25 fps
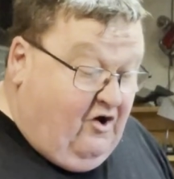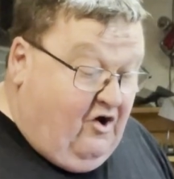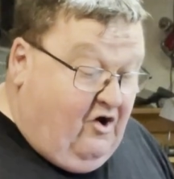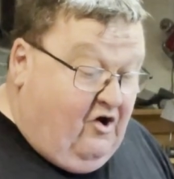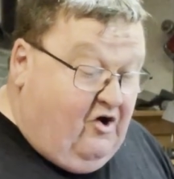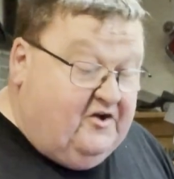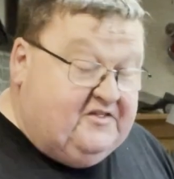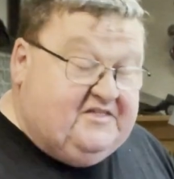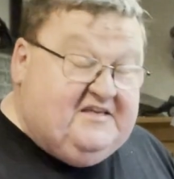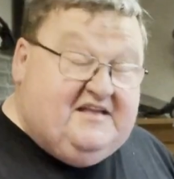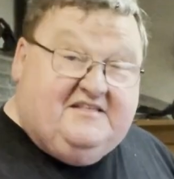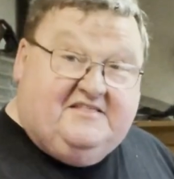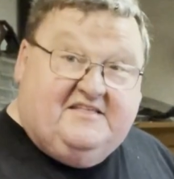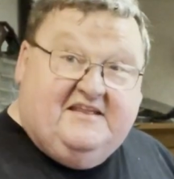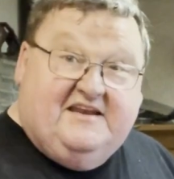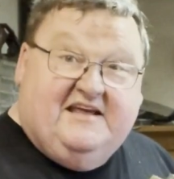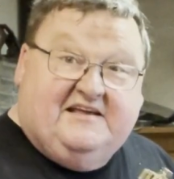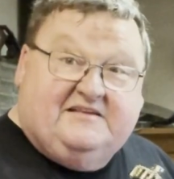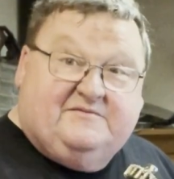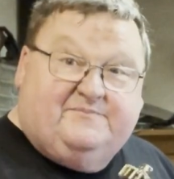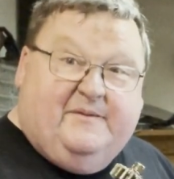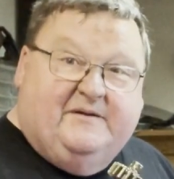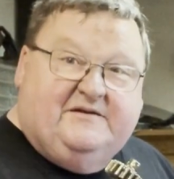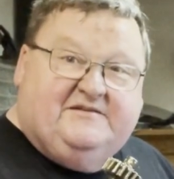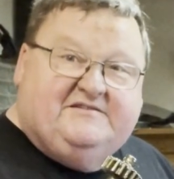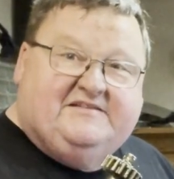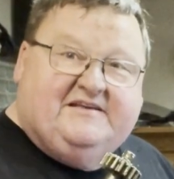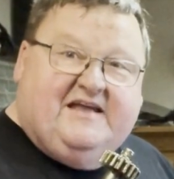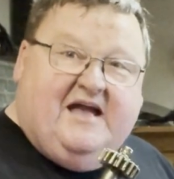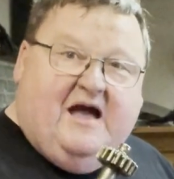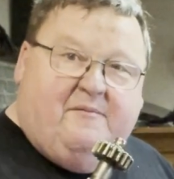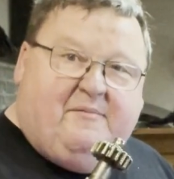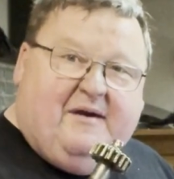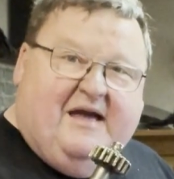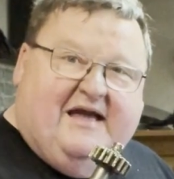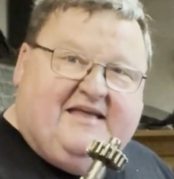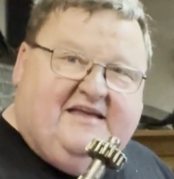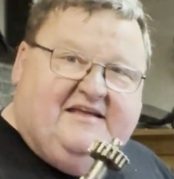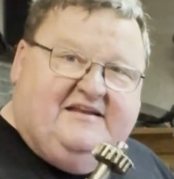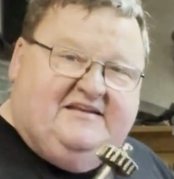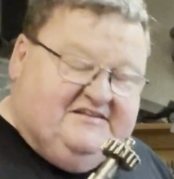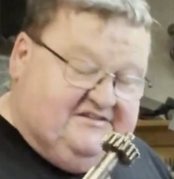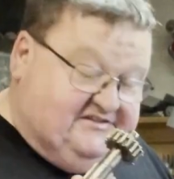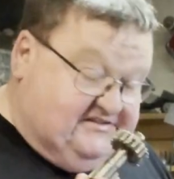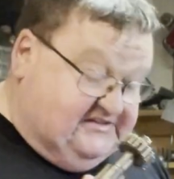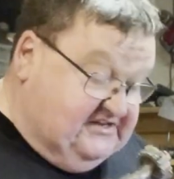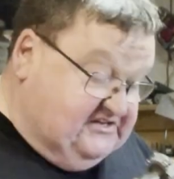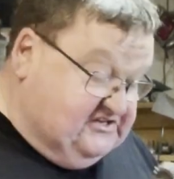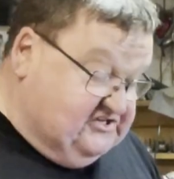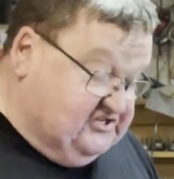I think the next piece to go back in
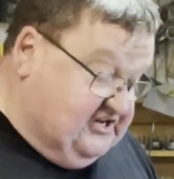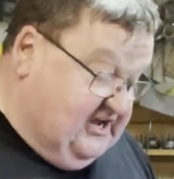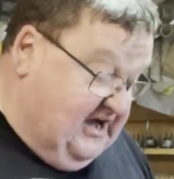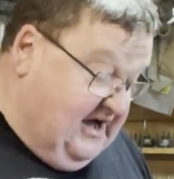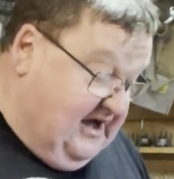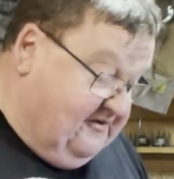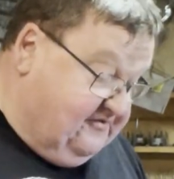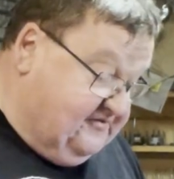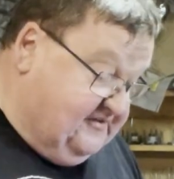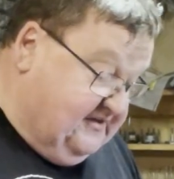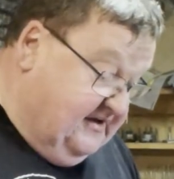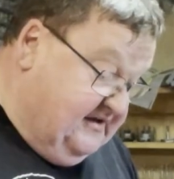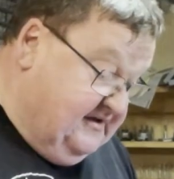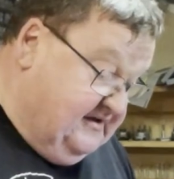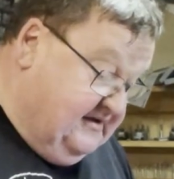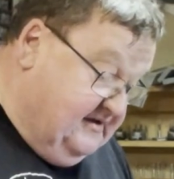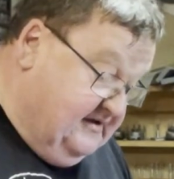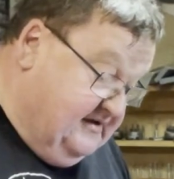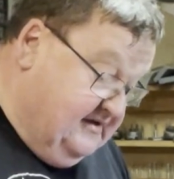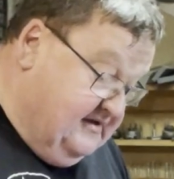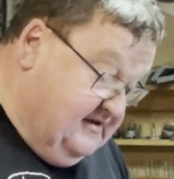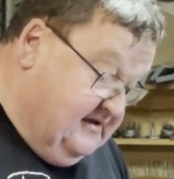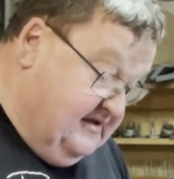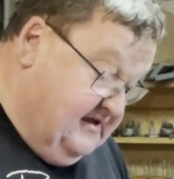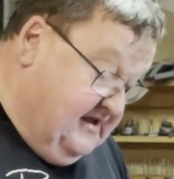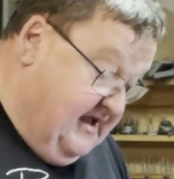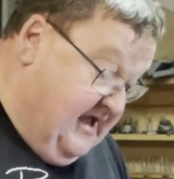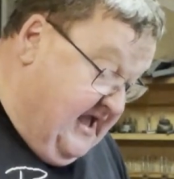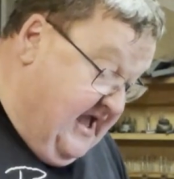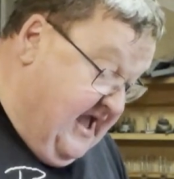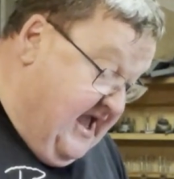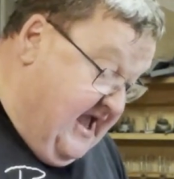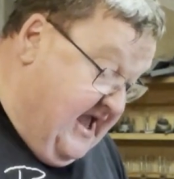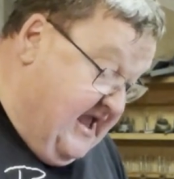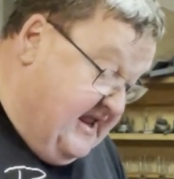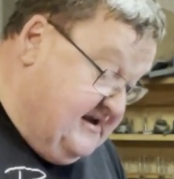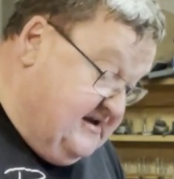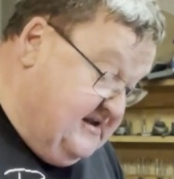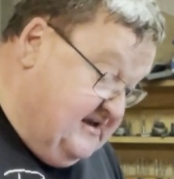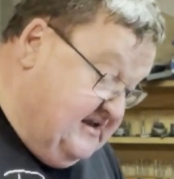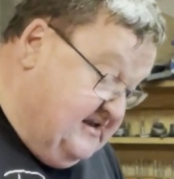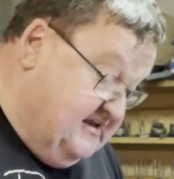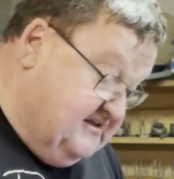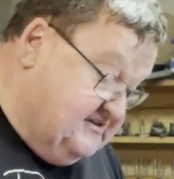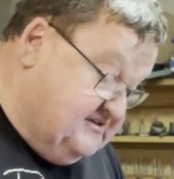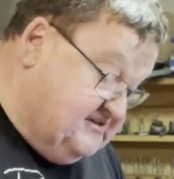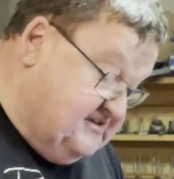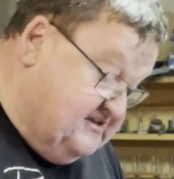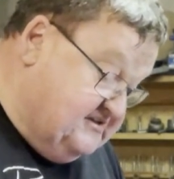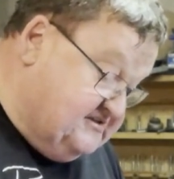is this shaft, and
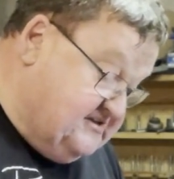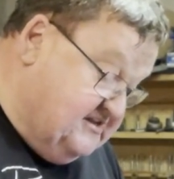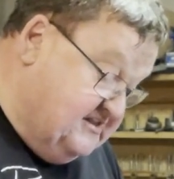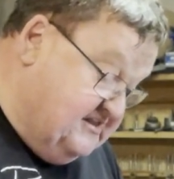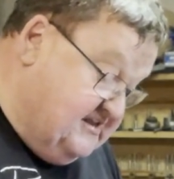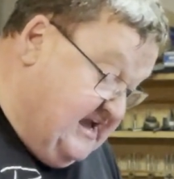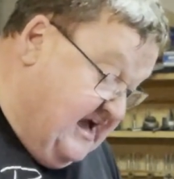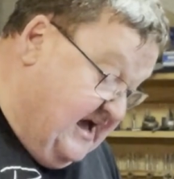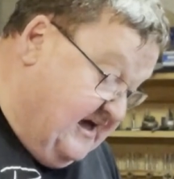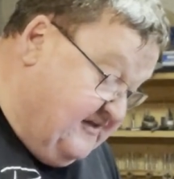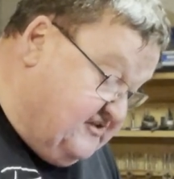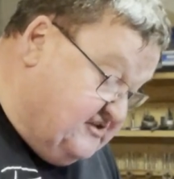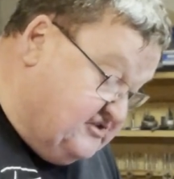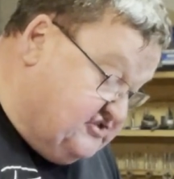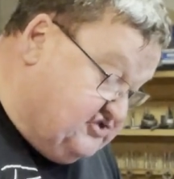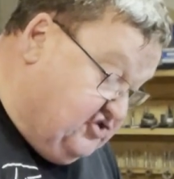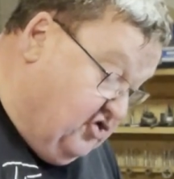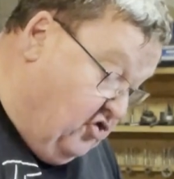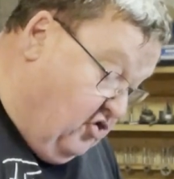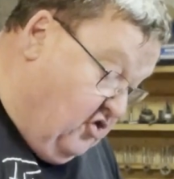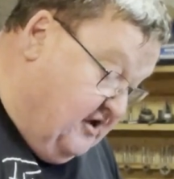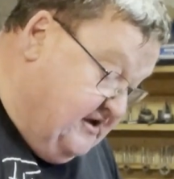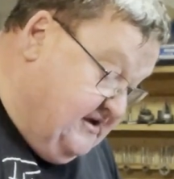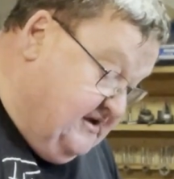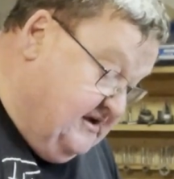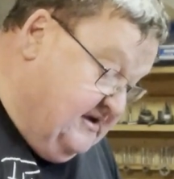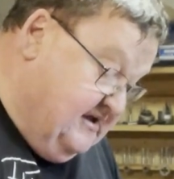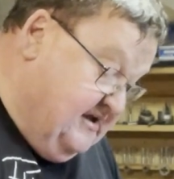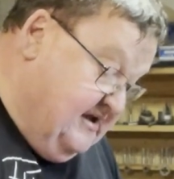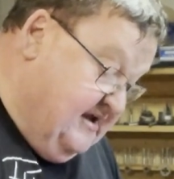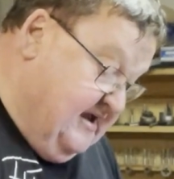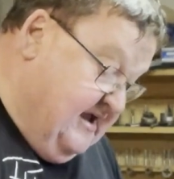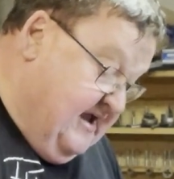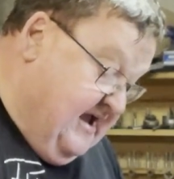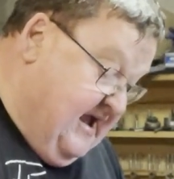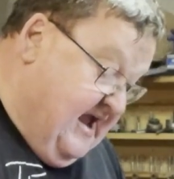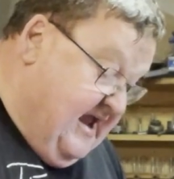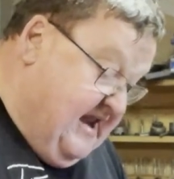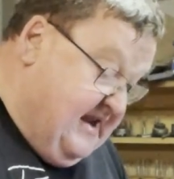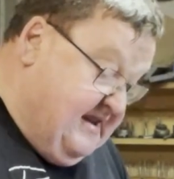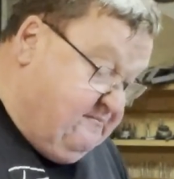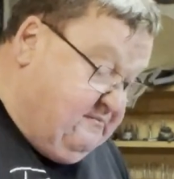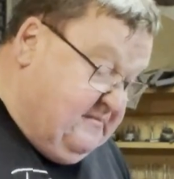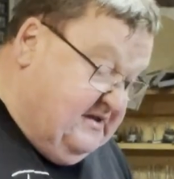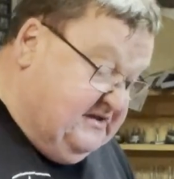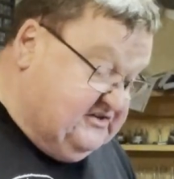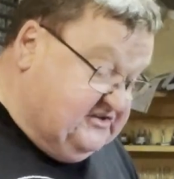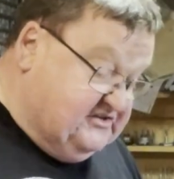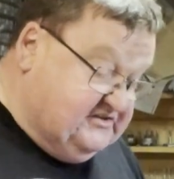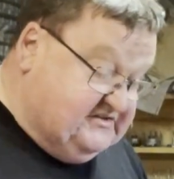it sits in the other side and it
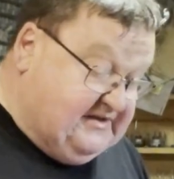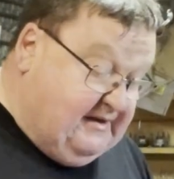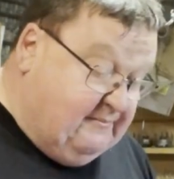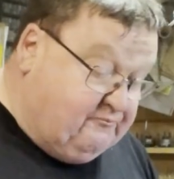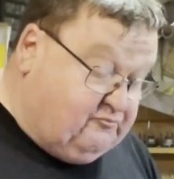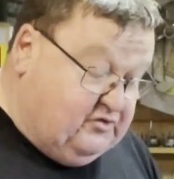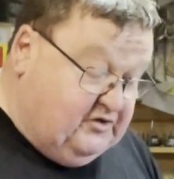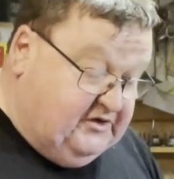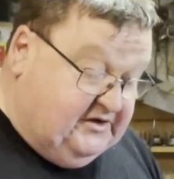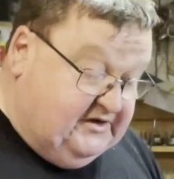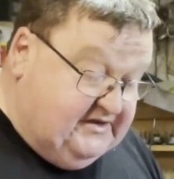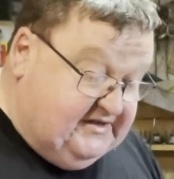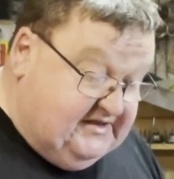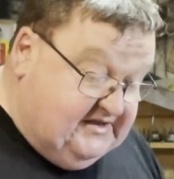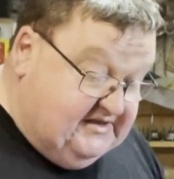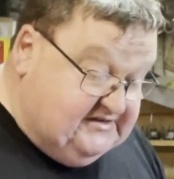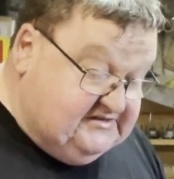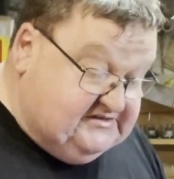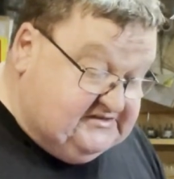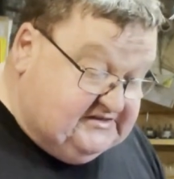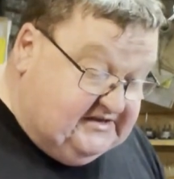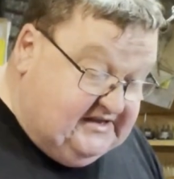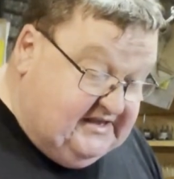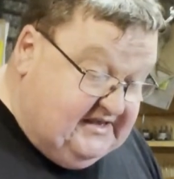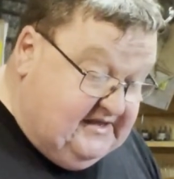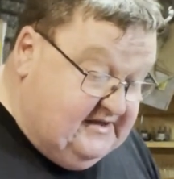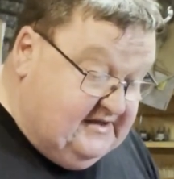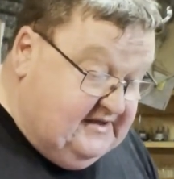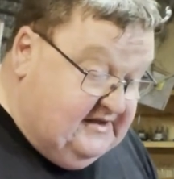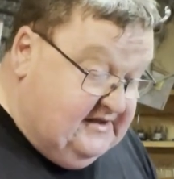meshes up really easily.